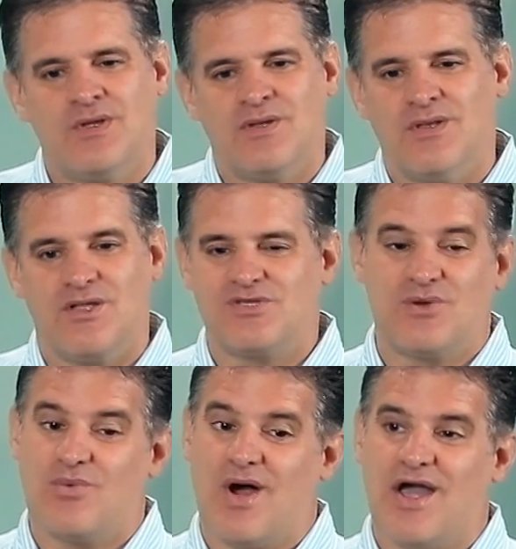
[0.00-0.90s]
Not so
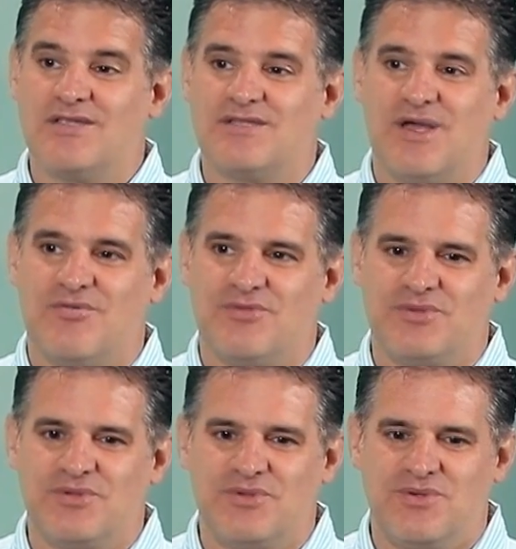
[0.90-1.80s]
wise and helpful
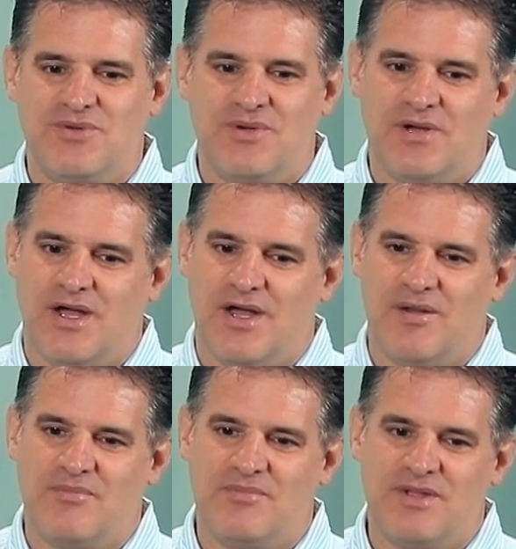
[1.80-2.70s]
to do
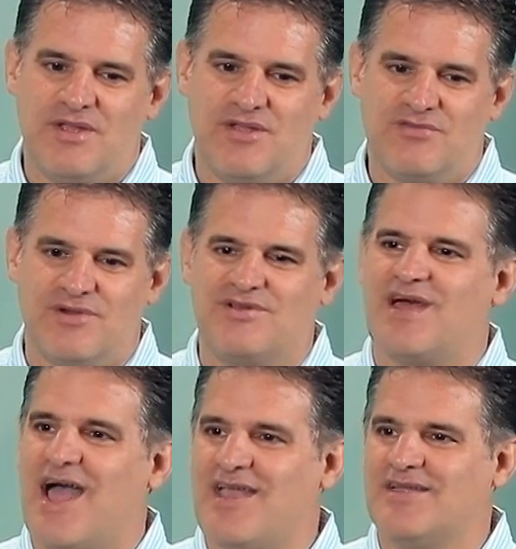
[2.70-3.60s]
if your
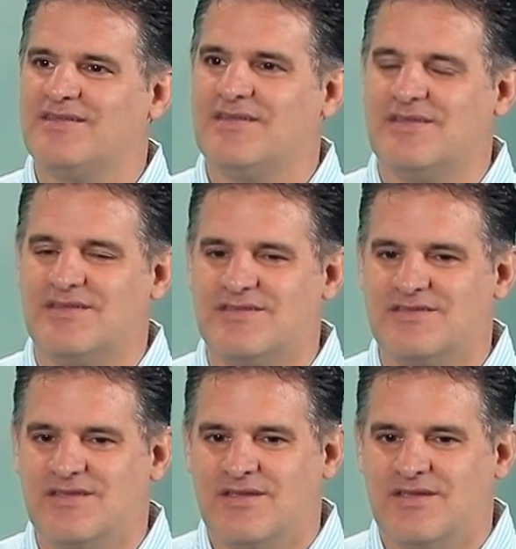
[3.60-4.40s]
diet is